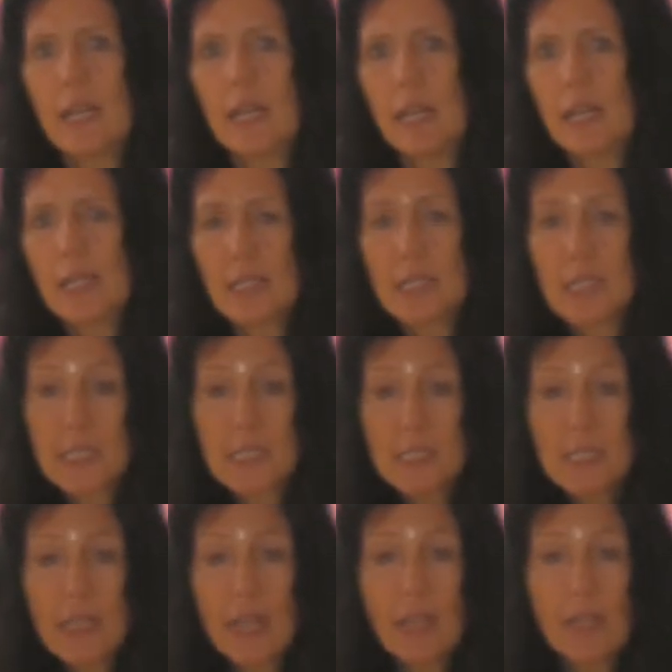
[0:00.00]
And the
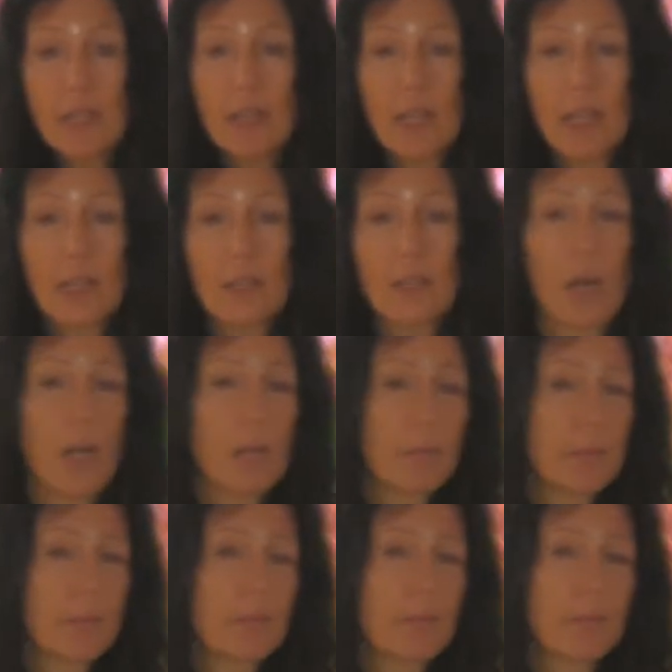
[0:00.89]
son had not
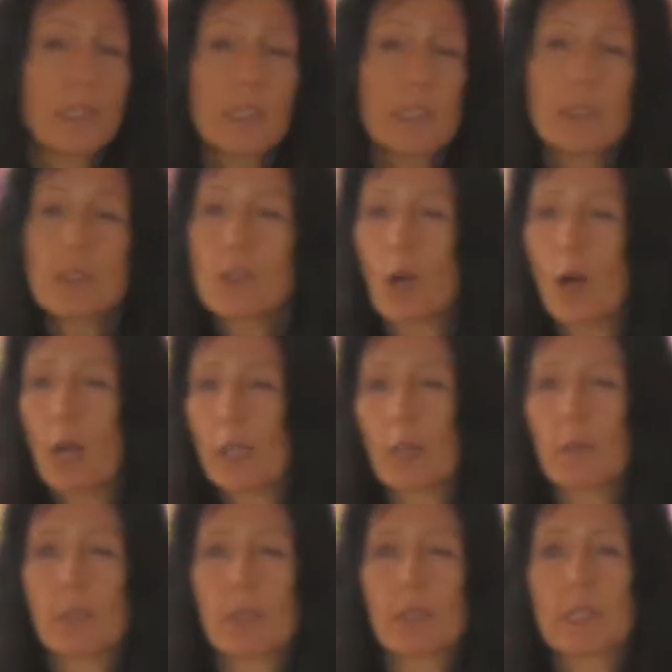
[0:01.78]
been really
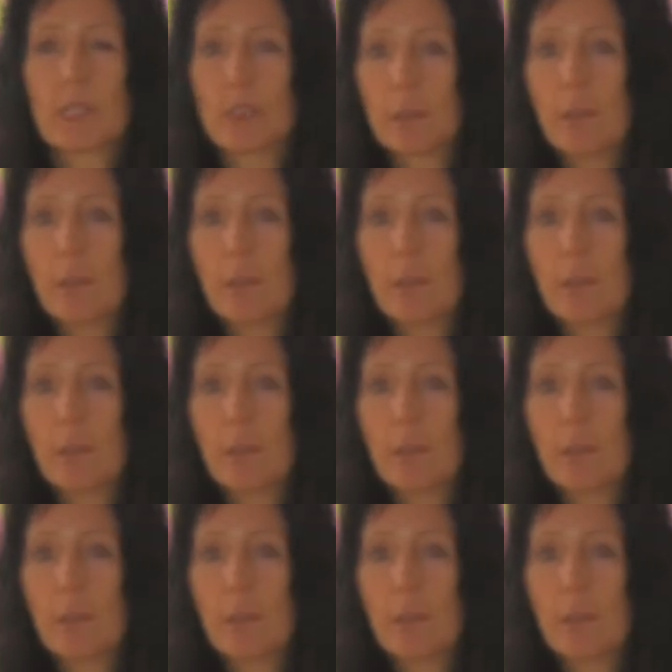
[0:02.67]
talking with his